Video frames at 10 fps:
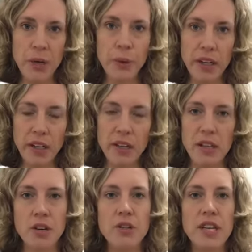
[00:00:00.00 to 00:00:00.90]
quick. They
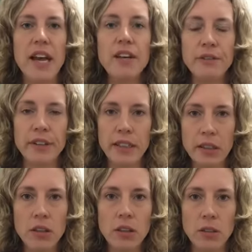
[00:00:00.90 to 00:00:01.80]
don't take very
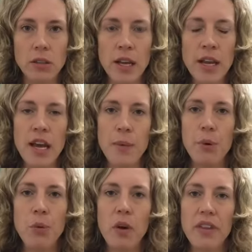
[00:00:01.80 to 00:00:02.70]
long,
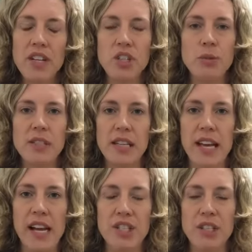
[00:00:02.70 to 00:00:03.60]
but what they do is they
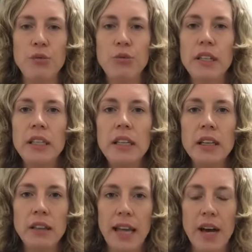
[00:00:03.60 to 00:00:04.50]
actually really
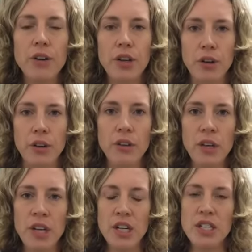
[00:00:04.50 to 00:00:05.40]
allow you
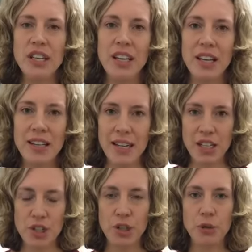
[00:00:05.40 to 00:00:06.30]
to
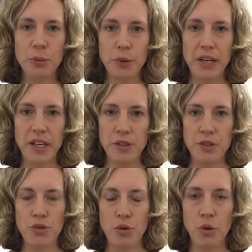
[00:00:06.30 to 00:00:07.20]
connect to your body in a
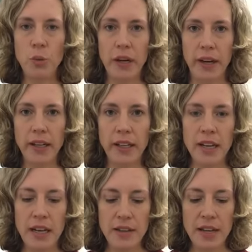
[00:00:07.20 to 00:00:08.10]
strong way.
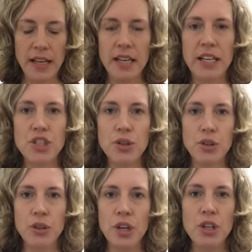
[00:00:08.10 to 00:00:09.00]
They connect
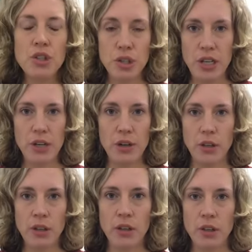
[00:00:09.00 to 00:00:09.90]
you to the
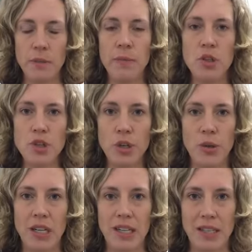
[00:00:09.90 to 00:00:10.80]
earth, to your
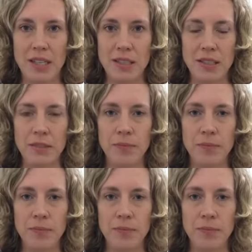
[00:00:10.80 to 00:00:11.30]
heart.